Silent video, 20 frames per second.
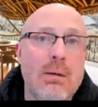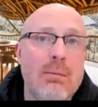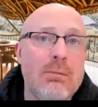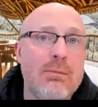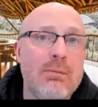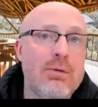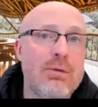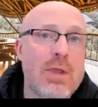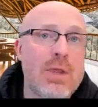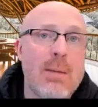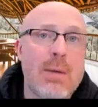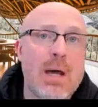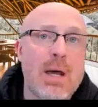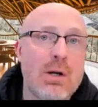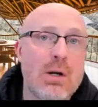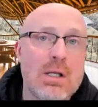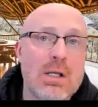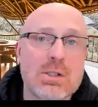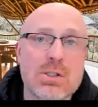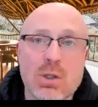for that matter,
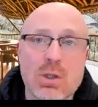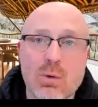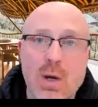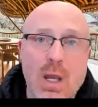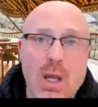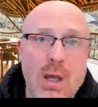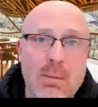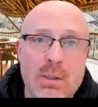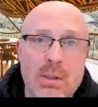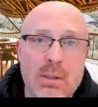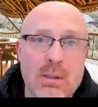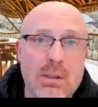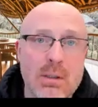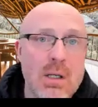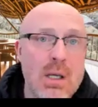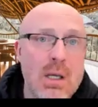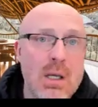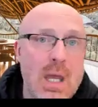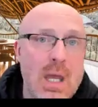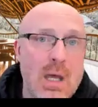Instagram
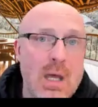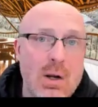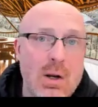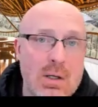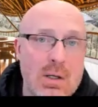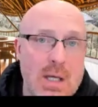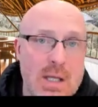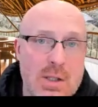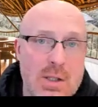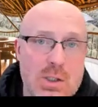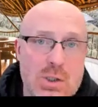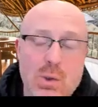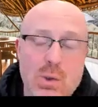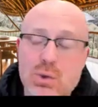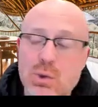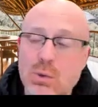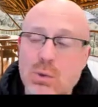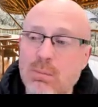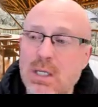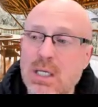and the
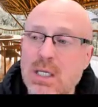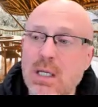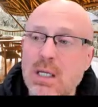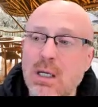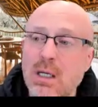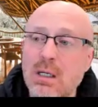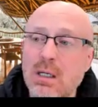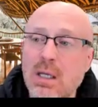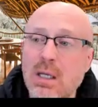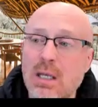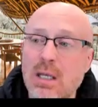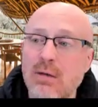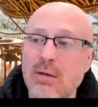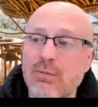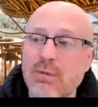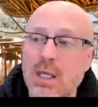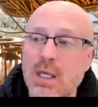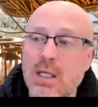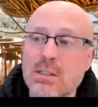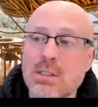social media end of
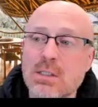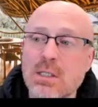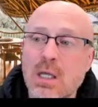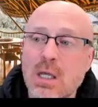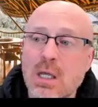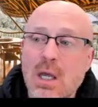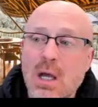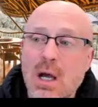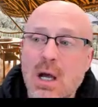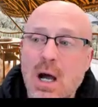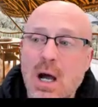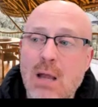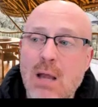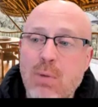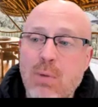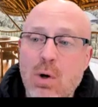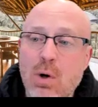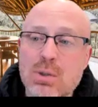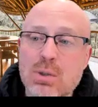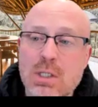things. I
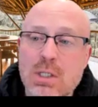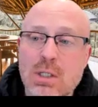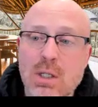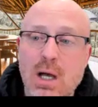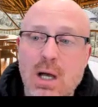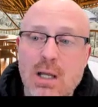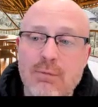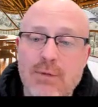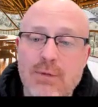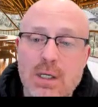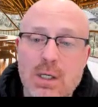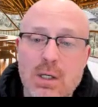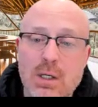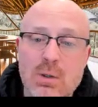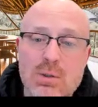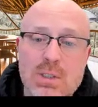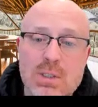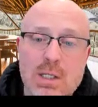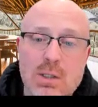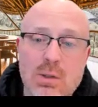post a lot of
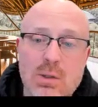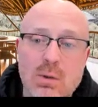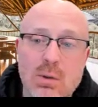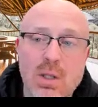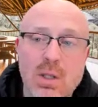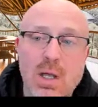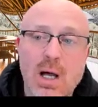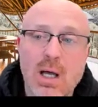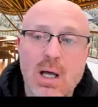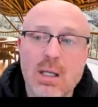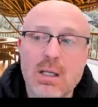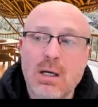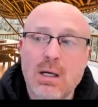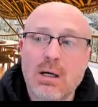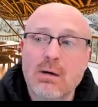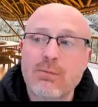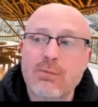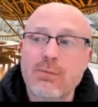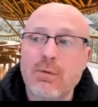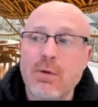videos. I do a lot
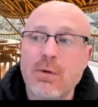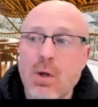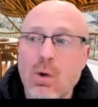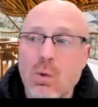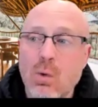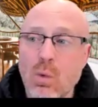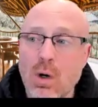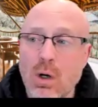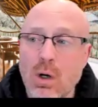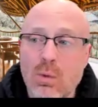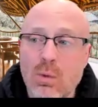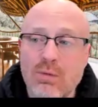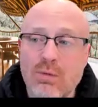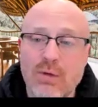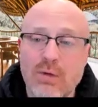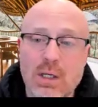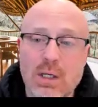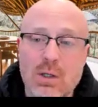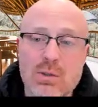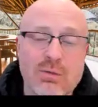of work with
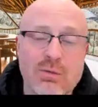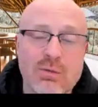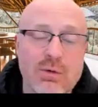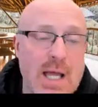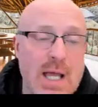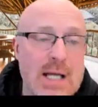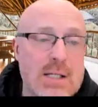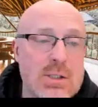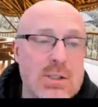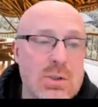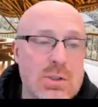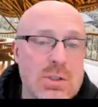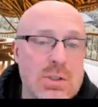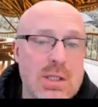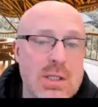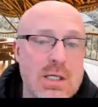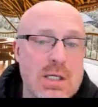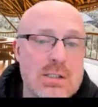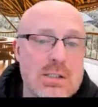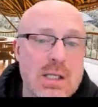videos for lectures
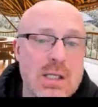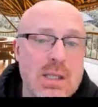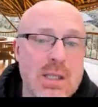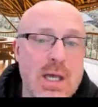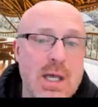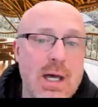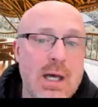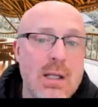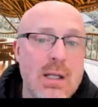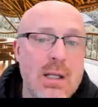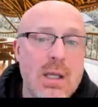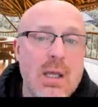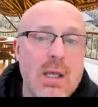and things like that.